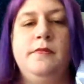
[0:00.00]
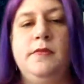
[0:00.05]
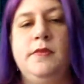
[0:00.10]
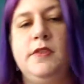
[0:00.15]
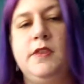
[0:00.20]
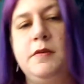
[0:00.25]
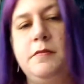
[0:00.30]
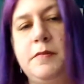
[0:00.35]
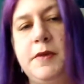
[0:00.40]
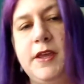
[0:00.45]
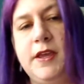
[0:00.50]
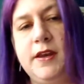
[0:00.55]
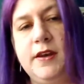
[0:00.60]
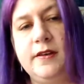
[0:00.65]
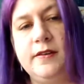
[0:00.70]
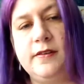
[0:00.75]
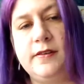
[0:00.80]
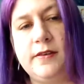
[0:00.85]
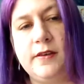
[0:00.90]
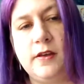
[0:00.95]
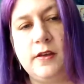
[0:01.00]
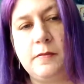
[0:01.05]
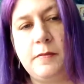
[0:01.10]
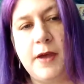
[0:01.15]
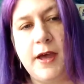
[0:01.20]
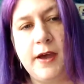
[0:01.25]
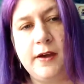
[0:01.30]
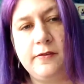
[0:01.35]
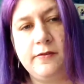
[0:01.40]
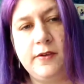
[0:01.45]
the bead and silk
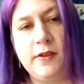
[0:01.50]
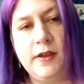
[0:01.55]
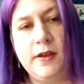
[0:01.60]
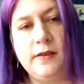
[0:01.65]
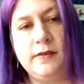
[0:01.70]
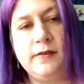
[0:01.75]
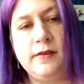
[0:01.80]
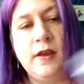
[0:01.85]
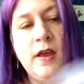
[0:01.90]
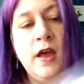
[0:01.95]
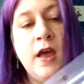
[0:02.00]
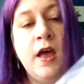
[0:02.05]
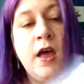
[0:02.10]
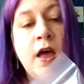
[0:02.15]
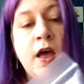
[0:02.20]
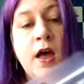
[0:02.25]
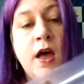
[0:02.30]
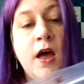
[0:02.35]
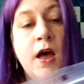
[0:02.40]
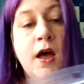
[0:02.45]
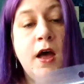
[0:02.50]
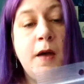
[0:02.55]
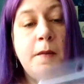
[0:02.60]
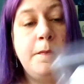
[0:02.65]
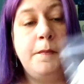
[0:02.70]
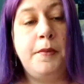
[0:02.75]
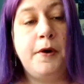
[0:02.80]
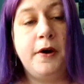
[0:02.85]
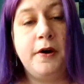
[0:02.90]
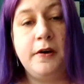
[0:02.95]
pack for this.
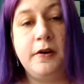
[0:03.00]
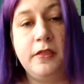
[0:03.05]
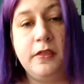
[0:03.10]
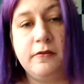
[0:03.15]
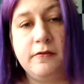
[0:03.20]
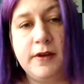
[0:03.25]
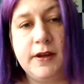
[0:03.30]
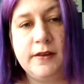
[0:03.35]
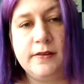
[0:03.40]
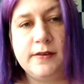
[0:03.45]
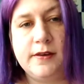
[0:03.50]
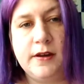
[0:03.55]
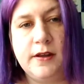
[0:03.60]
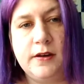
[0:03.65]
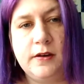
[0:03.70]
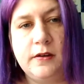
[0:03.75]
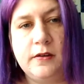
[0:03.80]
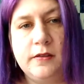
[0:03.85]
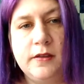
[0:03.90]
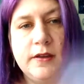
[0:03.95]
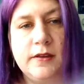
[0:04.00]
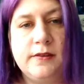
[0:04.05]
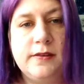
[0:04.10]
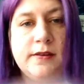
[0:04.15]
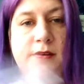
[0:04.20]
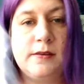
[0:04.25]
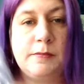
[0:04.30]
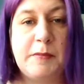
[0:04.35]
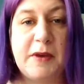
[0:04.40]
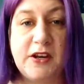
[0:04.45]
Part of the reason I do this,
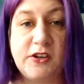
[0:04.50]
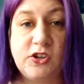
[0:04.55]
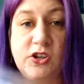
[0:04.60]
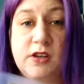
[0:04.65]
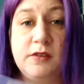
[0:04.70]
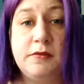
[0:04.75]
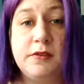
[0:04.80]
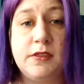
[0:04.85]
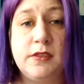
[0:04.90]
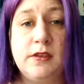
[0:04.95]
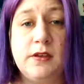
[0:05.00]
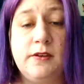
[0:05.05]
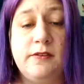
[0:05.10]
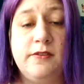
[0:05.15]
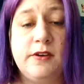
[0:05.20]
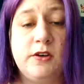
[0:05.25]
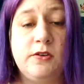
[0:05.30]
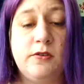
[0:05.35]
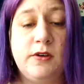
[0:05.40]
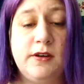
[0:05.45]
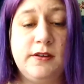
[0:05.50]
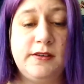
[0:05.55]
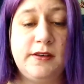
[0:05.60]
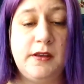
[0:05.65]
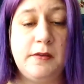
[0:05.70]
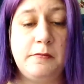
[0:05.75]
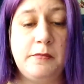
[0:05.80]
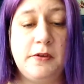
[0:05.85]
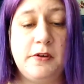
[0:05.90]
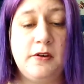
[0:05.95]
especially with the Victoria
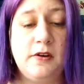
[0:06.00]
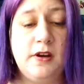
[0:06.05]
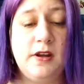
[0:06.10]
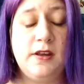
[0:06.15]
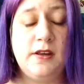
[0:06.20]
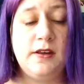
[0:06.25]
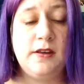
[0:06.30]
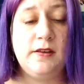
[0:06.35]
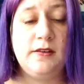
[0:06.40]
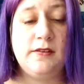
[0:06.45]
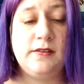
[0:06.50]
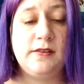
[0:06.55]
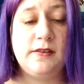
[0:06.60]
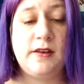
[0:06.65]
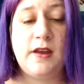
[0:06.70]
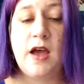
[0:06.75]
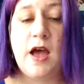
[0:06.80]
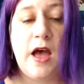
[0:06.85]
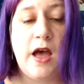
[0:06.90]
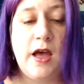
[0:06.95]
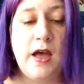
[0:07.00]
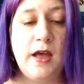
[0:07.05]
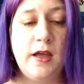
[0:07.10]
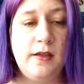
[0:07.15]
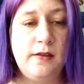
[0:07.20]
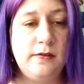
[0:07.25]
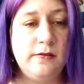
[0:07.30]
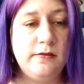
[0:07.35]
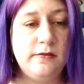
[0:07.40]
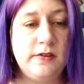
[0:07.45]
Sampler, is
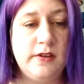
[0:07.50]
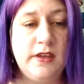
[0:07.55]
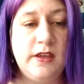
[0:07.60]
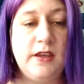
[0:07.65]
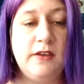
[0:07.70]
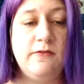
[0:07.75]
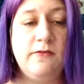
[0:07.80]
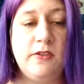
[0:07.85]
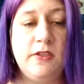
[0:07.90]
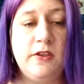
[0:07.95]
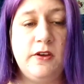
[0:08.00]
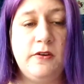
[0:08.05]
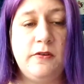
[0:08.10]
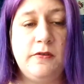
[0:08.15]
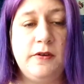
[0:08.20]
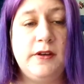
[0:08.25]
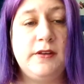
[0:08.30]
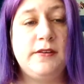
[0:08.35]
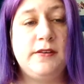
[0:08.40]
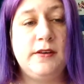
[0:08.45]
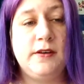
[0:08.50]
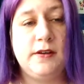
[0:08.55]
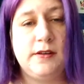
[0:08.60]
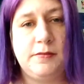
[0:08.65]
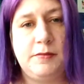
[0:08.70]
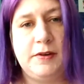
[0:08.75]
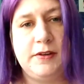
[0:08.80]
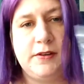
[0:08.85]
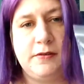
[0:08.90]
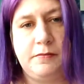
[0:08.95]
even though it's an
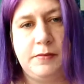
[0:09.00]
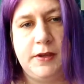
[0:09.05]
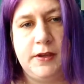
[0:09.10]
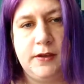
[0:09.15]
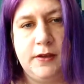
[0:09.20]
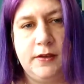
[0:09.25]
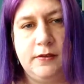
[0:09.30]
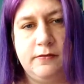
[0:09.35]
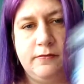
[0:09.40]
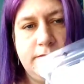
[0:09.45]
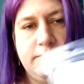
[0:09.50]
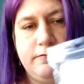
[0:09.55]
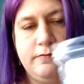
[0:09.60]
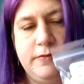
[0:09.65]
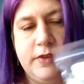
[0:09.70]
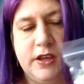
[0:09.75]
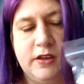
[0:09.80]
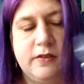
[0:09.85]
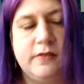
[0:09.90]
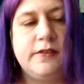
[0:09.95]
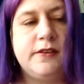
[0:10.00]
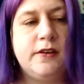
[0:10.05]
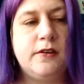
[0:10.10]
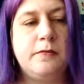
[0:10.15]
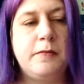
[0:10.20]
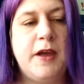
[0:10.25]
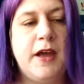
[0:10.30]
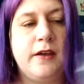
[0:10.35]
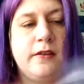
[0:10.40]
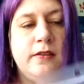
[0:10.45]
expensive bead, silk
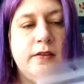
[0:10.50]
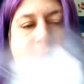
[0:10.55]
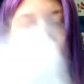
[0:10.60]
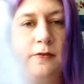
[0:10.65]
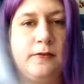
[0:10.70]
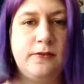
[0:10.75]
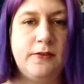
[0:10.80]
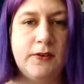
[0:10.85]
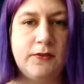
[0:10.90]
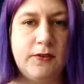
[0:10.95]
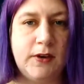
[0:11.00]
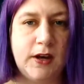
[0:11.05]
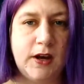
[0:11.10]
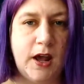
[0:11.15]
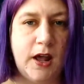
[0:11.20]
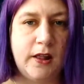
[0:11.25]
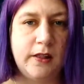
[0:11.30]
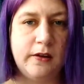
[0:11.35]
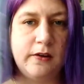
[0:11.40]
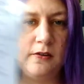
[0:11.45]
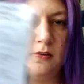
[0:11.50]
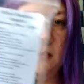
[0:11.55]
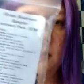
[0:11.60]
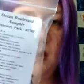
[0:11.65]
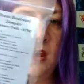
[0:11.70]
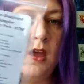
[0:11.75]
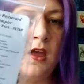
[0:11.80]
pack, this was $50.